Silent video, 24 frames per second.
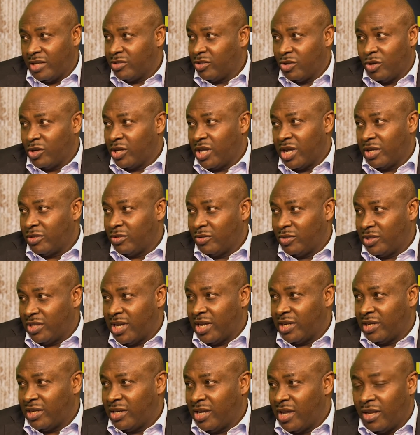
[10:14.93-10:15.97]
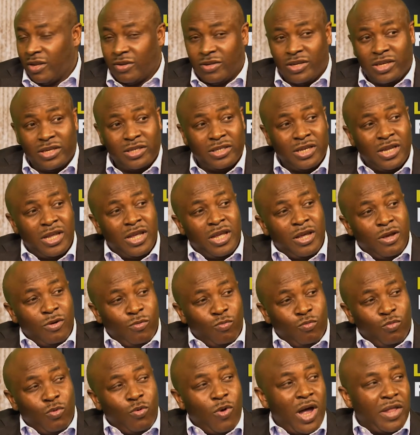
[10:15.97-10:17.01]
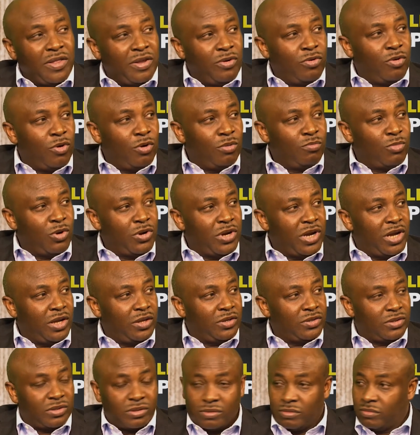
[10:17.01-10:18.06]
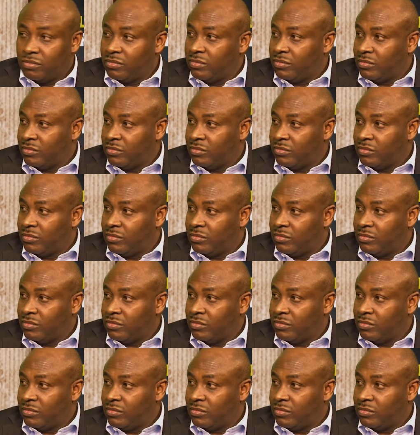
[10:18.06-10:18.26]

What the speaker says: Let's not get too technical on it. Who are the role models?